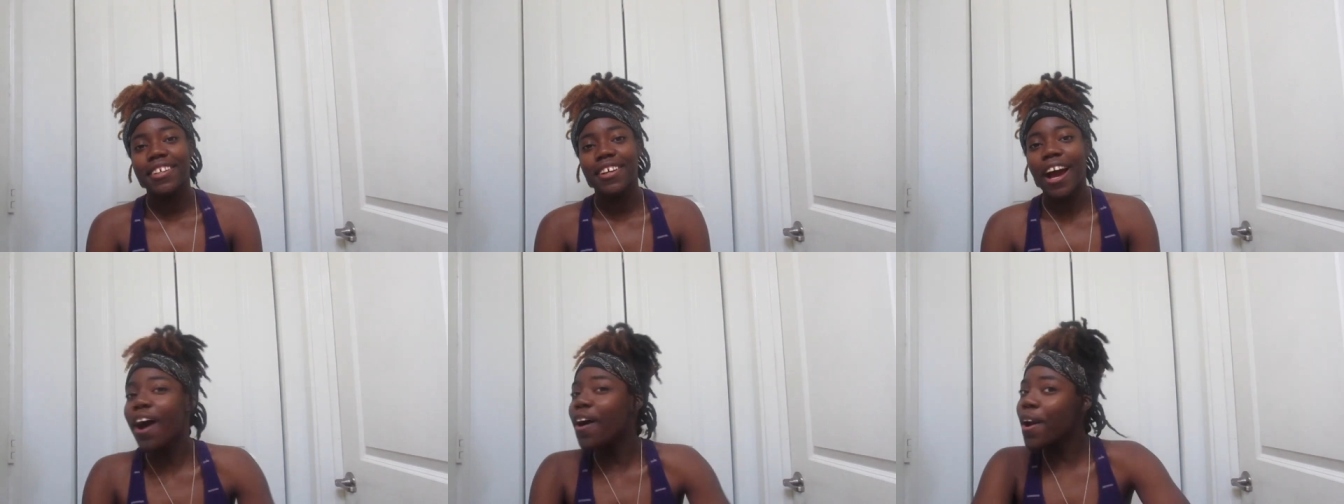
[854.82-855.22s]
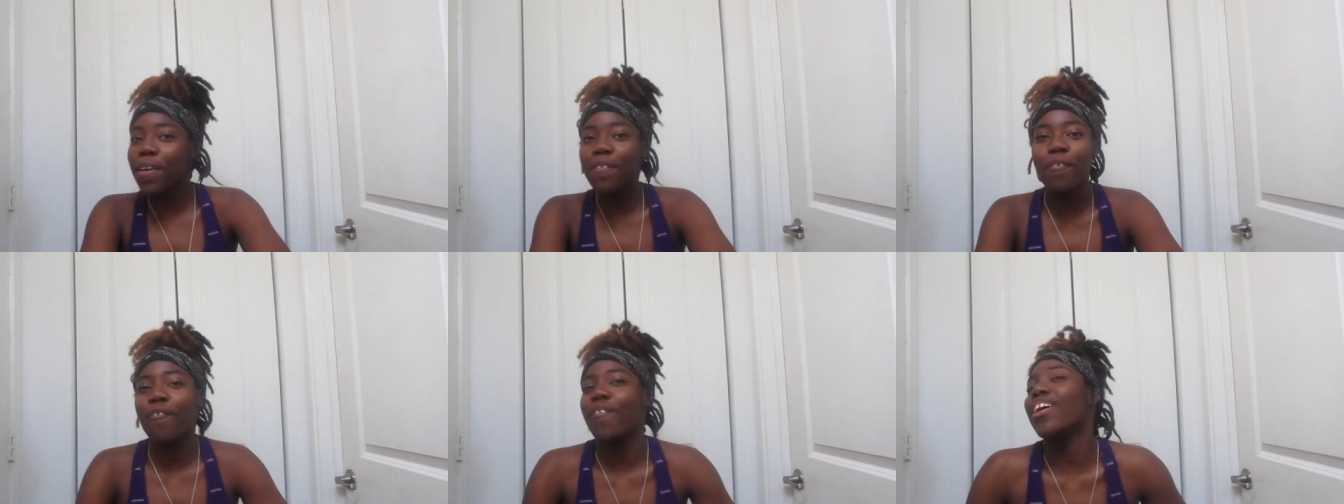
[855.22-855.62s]
I don't
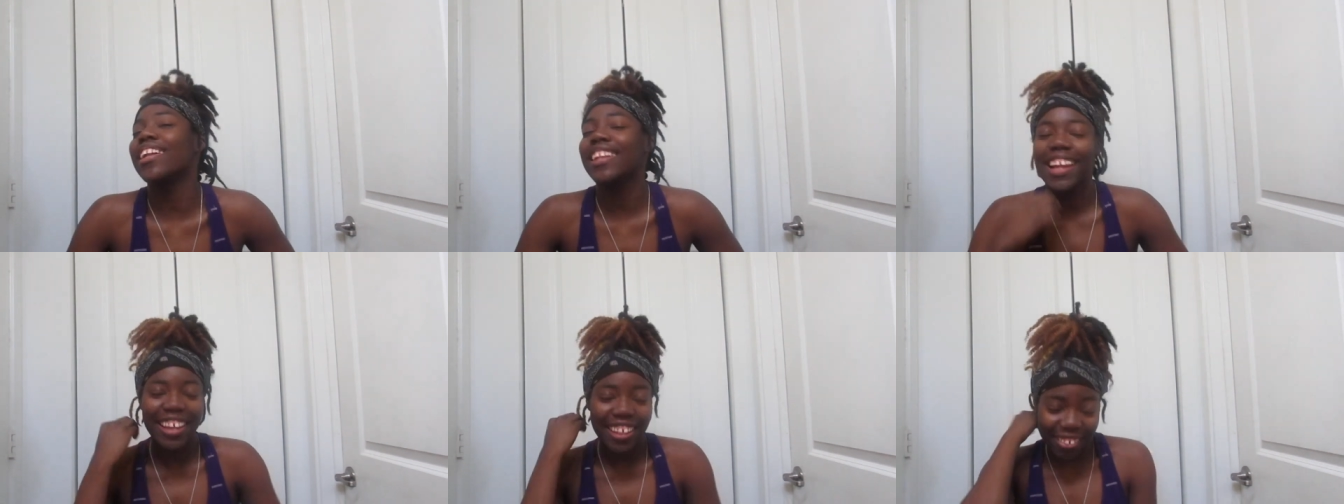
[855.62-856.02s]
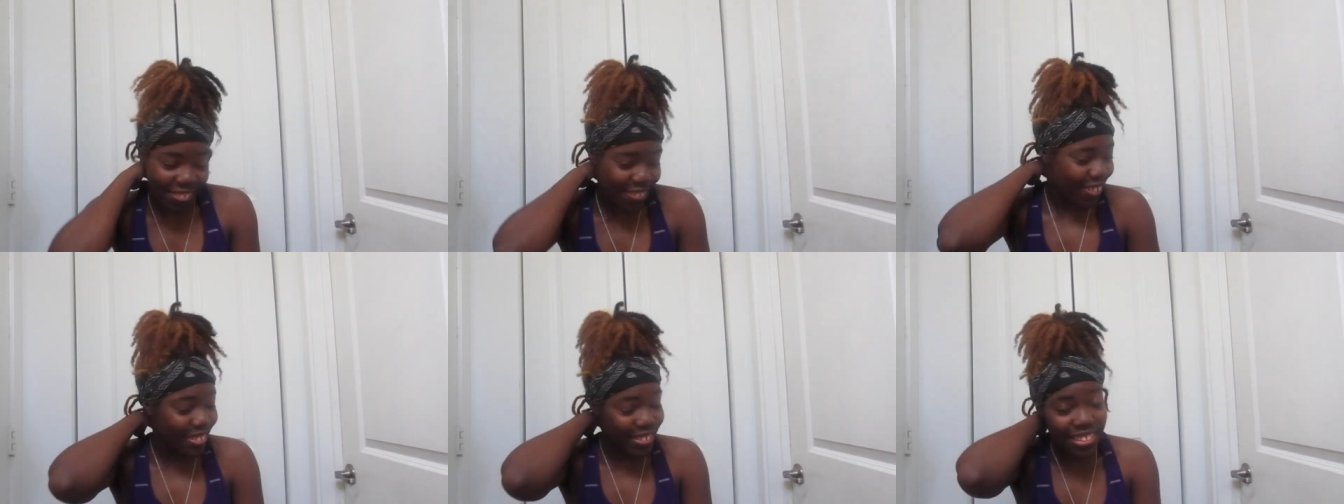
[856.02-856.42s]
even want like
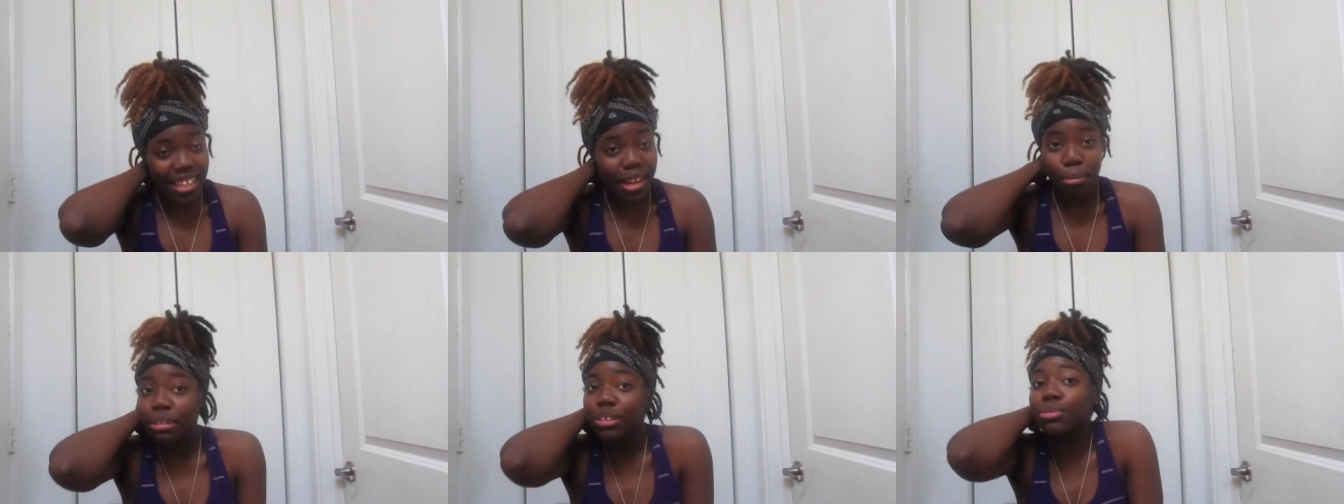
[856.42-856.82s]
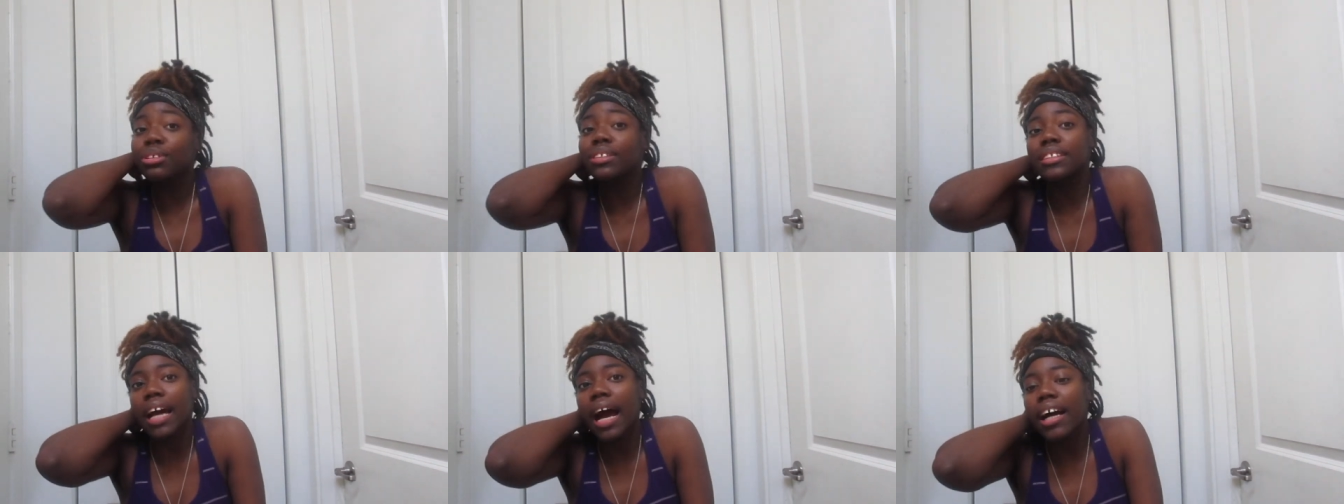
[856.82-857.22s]
you know what I'm saying, but you
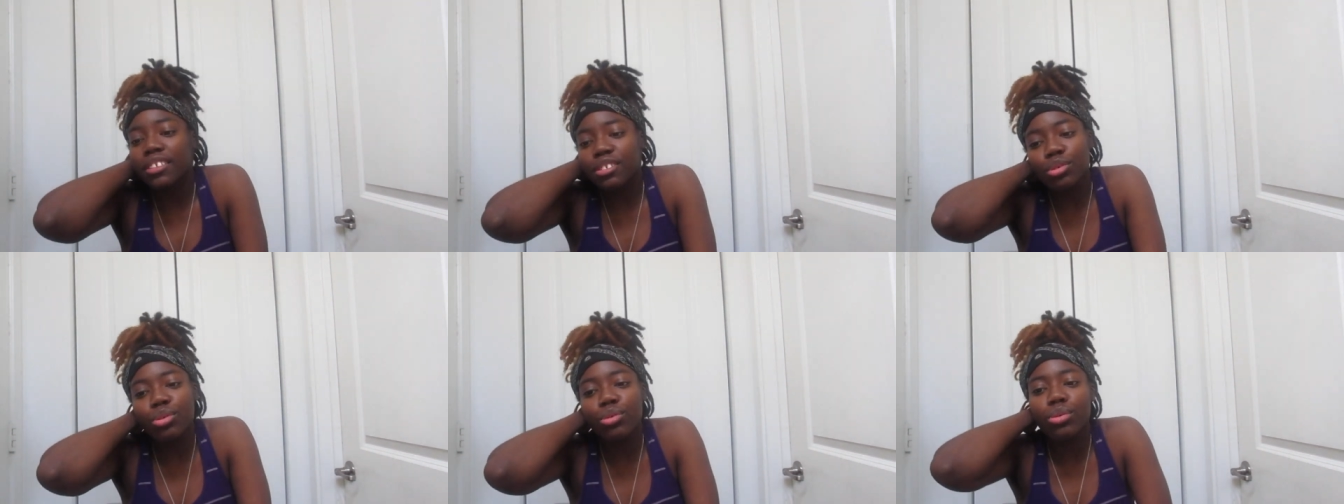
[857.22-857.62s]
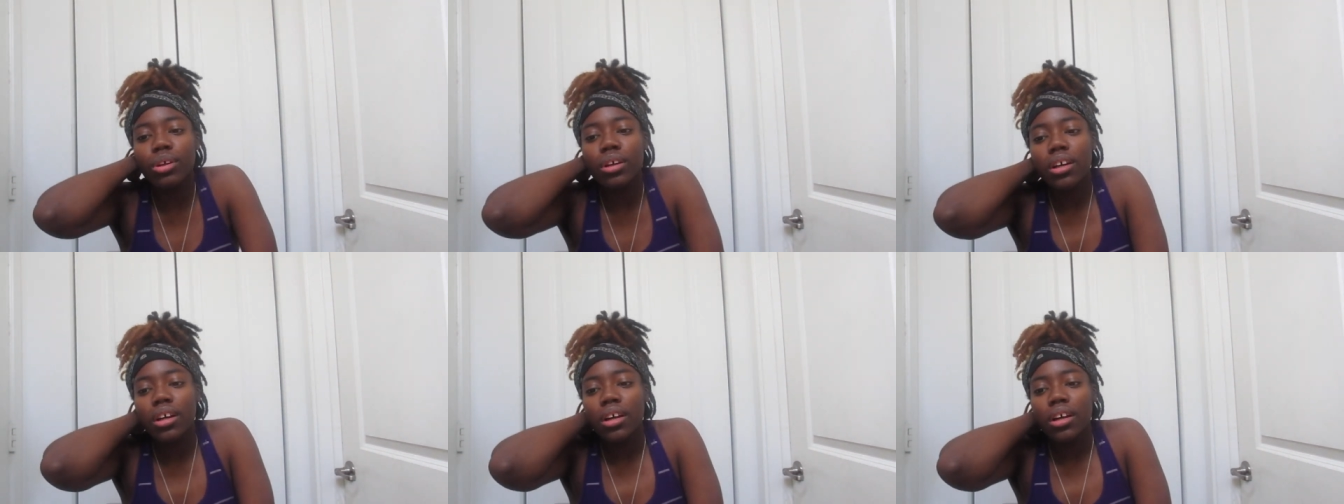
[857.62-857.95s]
just got to